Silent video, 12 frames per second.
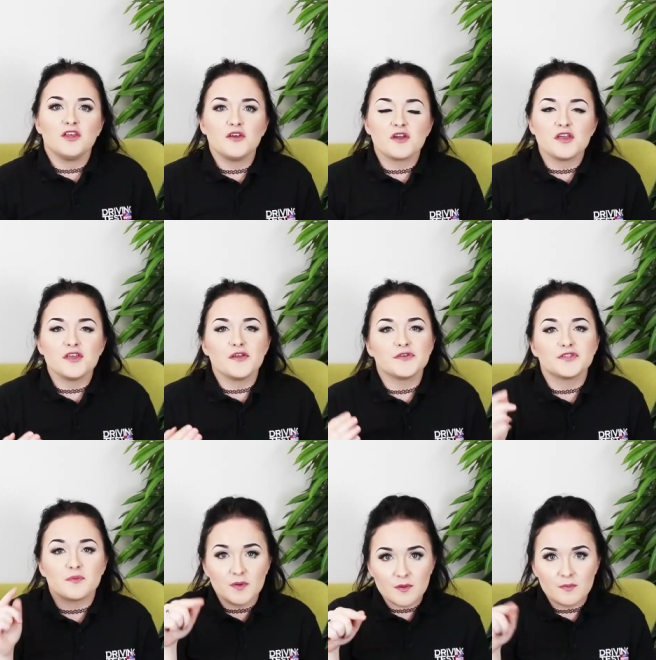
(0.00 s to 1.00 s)
You can use
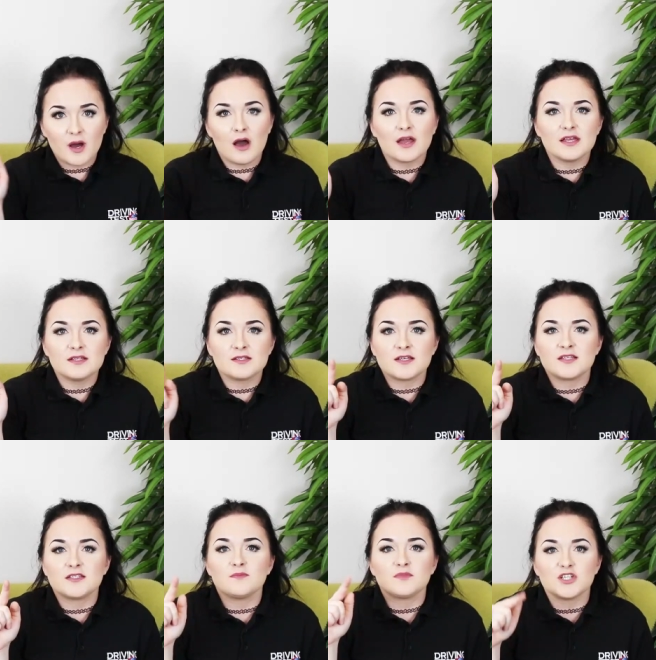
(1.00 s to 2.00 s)
the bookmarking
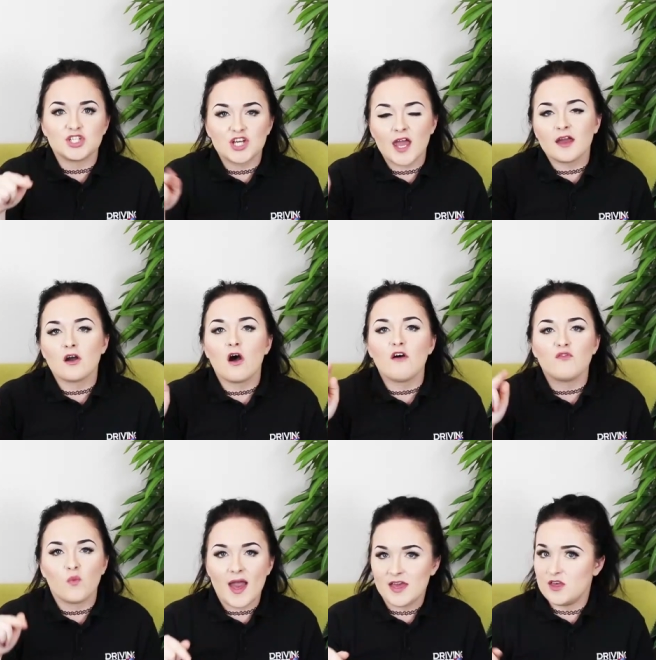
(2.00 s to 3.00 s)
system to check off
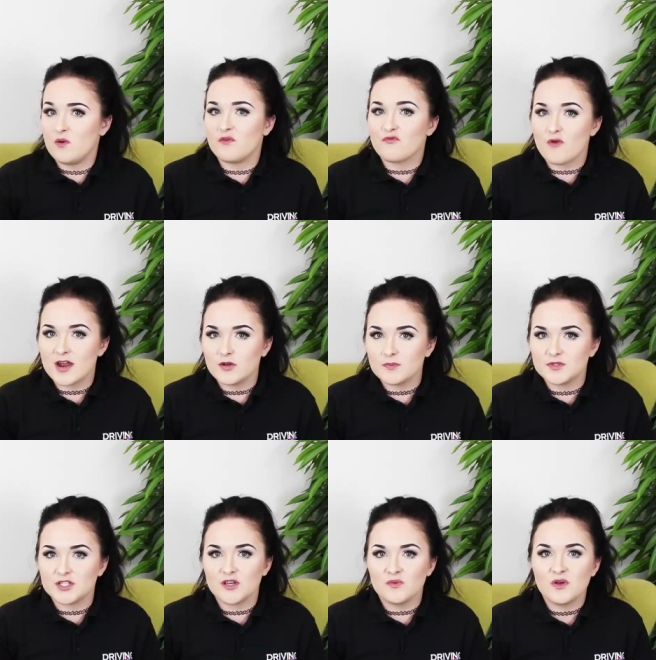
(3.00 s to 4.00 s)
where you have read up
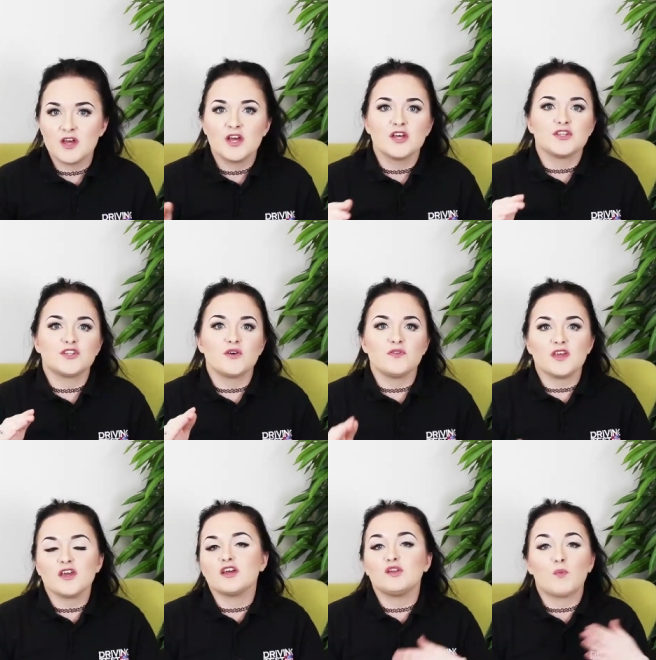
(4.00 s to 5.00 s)
to so that
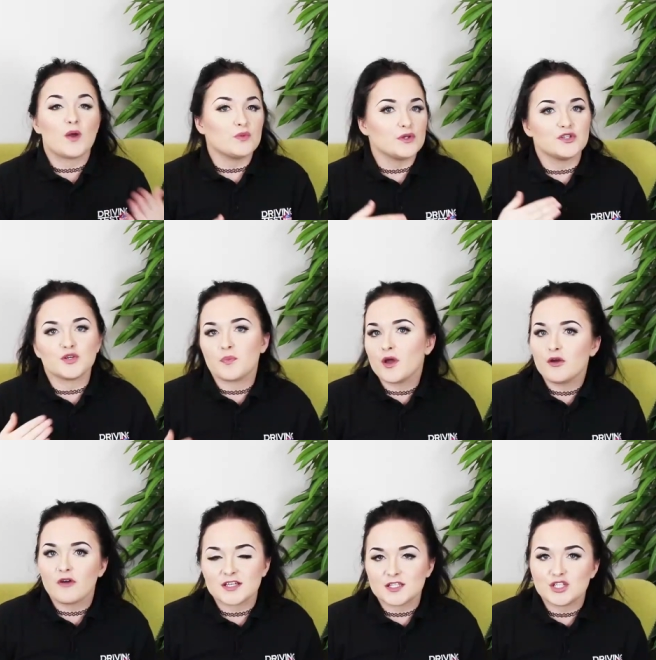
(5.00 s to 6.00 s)
you won't lose your
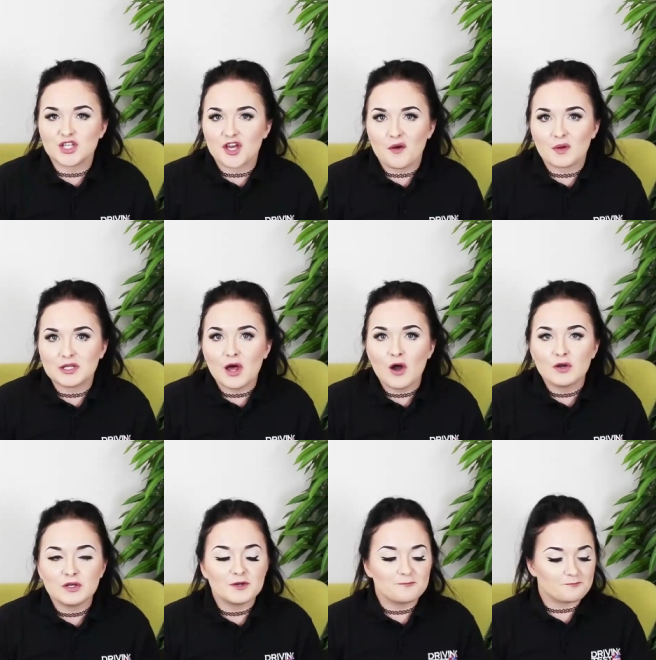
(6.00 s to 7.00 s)
progress as you go
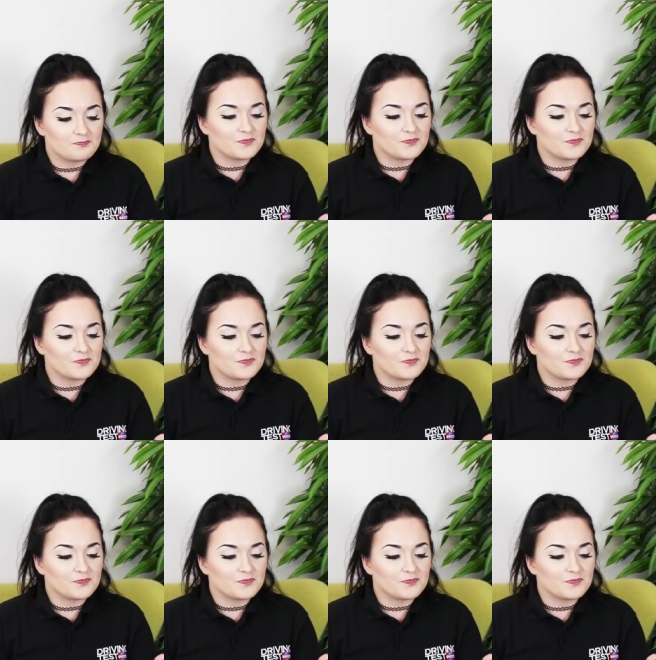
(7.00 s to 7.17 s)
along.